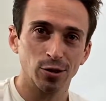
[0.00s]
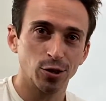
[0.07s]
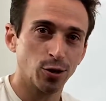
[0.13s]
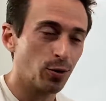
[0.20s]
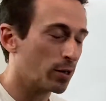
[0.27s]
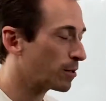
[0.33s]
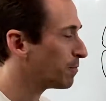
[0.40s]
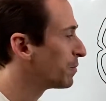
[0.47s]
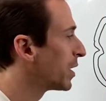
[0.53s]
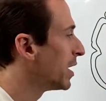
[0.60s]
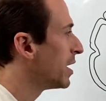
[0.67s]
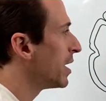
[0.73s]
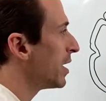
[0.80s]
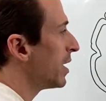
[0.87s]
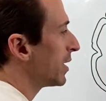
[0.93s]
to it.
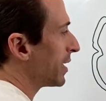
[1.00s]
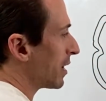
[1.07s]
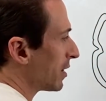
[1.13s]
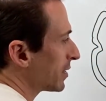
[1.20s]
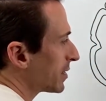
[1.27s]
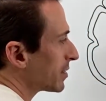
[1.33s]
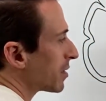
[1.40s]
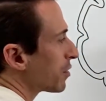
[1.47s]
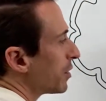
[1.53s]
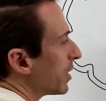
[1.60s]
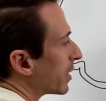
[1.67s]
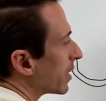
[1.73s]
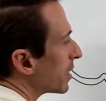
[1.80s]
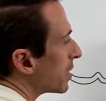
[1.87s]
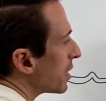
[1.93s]
Now, this is the
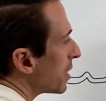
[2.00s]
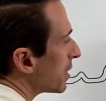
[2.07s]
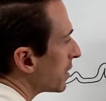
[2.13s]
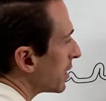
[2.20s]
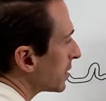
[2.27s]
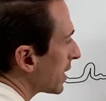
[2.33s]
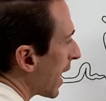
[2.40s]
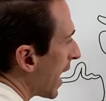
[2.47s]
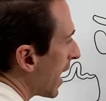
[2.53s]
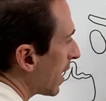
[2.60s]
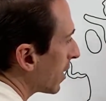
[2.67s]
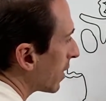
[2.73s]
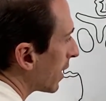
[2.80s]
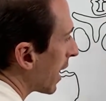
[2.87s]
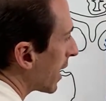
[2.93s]
thing this
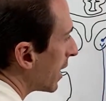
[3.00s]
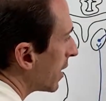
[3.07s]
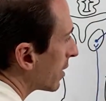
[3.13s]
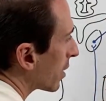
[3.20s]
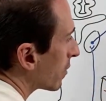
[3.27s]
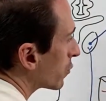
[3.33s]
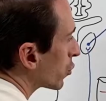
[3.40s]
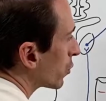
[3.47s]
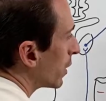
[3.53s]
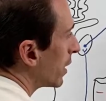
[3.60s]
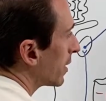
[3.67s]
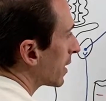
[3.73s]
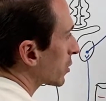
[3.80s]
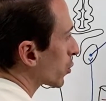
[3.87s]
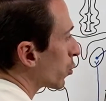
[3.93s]
outer layer here that I've drawn here,
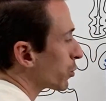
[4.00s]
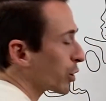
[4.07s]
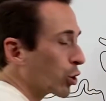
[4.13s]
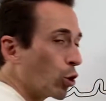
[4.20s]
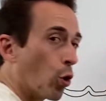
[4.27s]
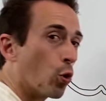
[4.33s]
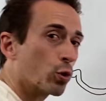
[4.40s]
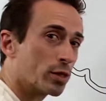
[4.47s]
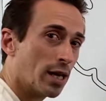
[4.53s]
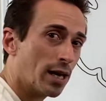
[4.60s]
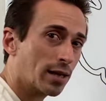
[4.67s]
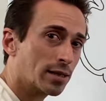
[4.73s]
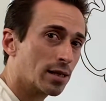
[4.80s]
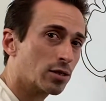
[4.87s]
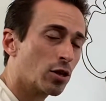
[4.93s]
that's called the
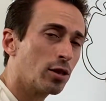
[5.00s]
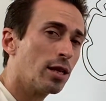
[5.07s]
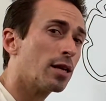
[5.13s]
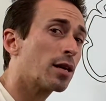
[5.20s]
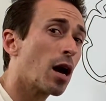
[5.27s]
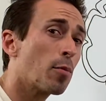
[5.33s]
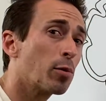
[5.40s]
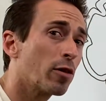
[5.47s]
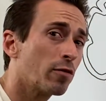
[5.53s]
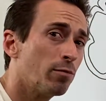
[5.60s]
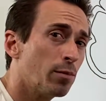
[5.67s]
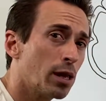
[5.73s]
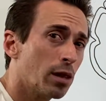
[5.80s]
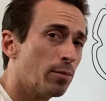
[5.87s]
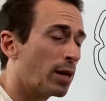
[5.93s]
cortex. It's only a couple of
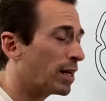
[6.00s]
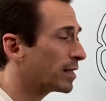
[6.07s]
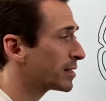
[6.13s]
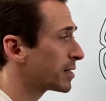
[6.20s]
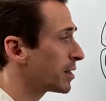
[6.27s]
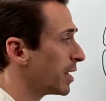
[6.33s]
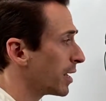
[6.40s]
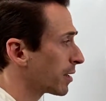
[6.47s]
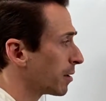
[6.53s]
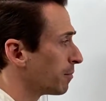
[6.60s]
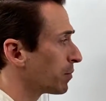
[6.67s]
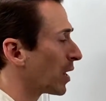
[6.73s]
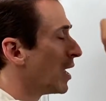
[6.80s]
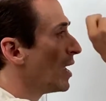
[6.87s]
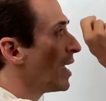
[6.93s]
millimeters thick.
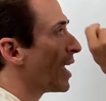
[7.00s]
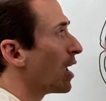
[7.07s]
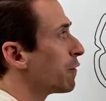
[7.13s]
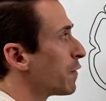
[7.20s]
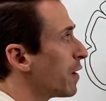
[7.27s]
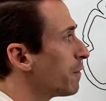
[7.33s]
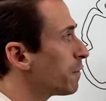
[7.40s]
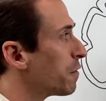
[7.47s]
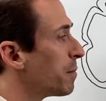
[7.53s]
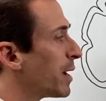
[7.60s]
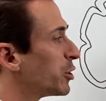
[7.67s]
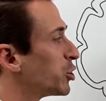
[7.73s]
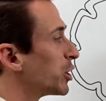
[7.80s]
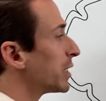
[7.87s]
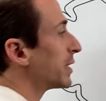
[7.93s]
If
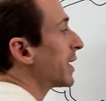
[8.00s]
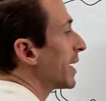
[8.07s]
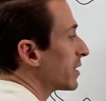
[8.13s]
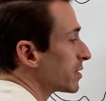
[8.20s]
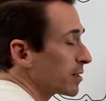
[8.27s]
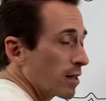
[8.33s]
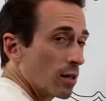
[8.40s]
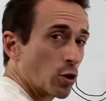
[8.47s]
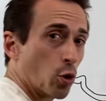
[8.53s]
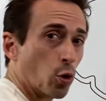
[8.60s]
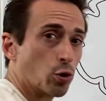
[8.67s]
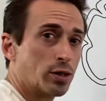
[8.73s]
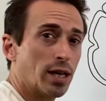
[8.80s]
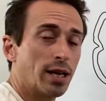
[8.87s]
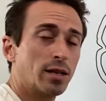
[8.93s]
information gets to the
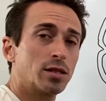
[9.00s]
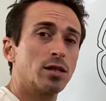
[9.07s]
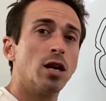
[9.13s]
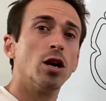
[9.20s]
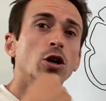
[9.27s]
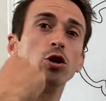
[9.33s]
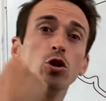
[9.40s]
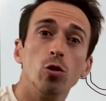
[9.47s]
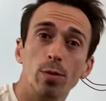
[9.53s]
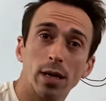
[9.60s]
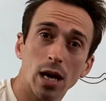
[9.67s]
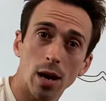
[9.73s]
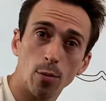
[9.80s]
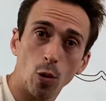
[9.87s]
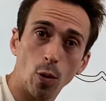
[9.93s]
cortex, you
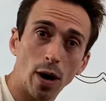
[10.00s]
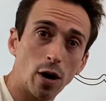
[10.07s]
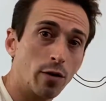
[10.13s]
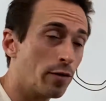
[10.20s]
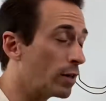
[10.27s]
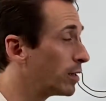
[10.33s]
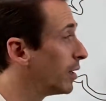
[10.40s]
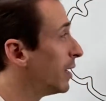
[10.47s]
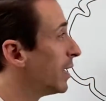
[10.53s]
become aware of it.